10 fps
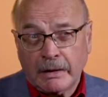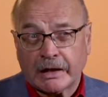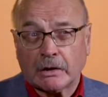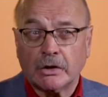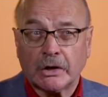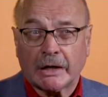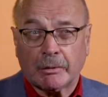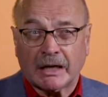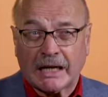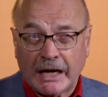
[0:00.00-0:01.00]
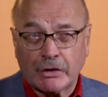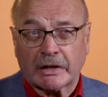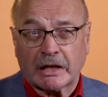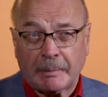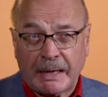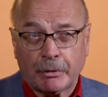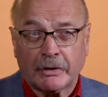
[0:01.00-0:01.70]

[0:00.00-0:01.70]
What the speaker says: They learn how to engage with other people.